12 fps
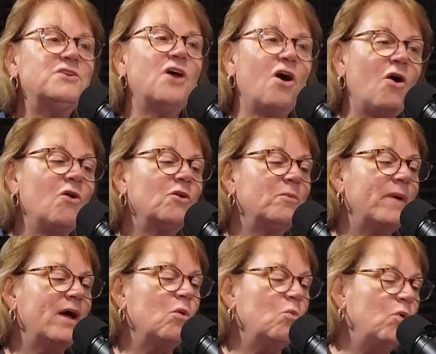to talk
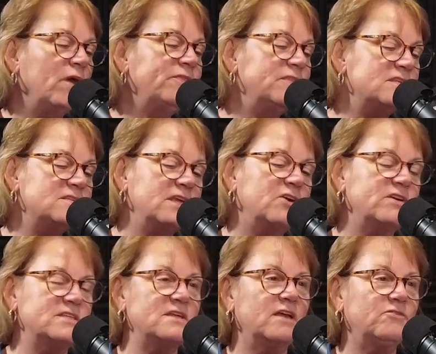about what the center
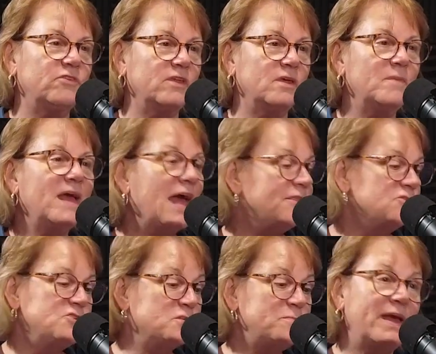has done for them. And
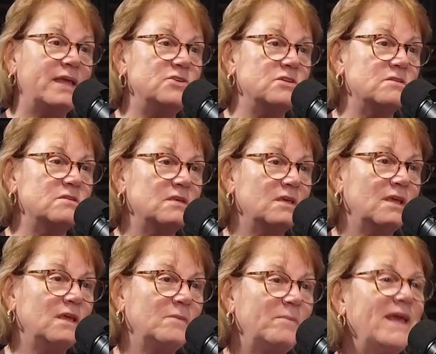there's just pages
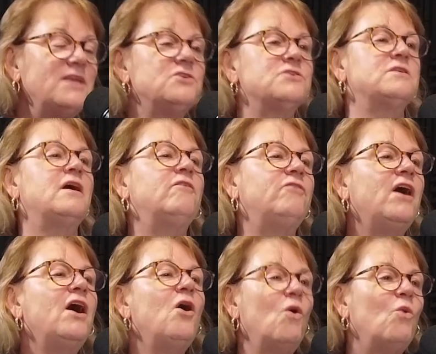of
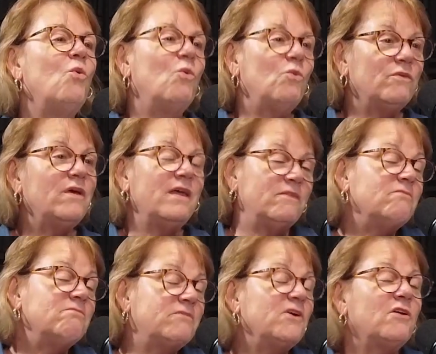
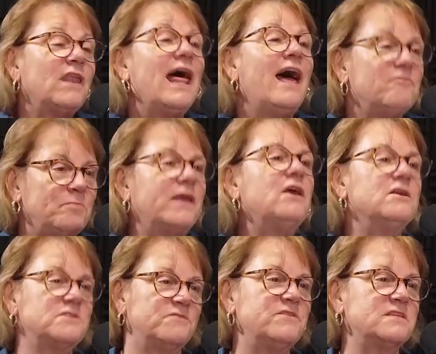they're alive
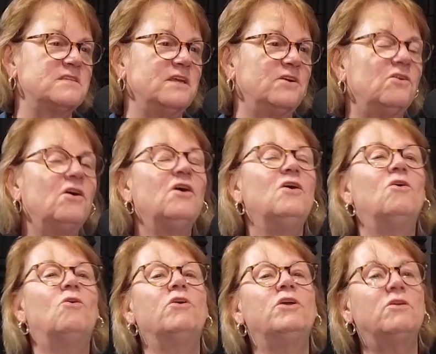because of this center,
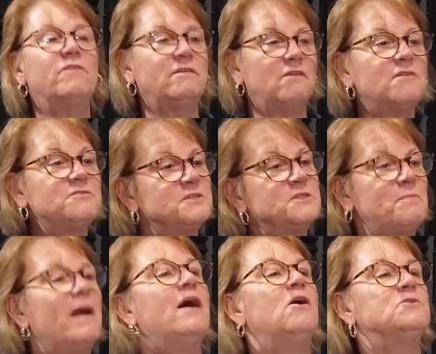or, they lost a
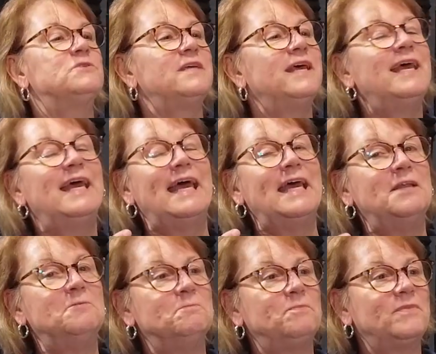spouse
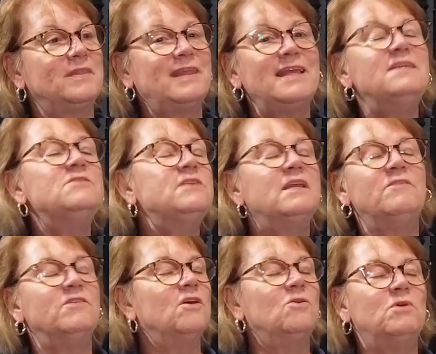and they just didn't
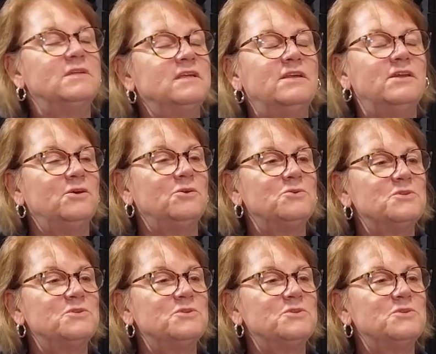even know what to do.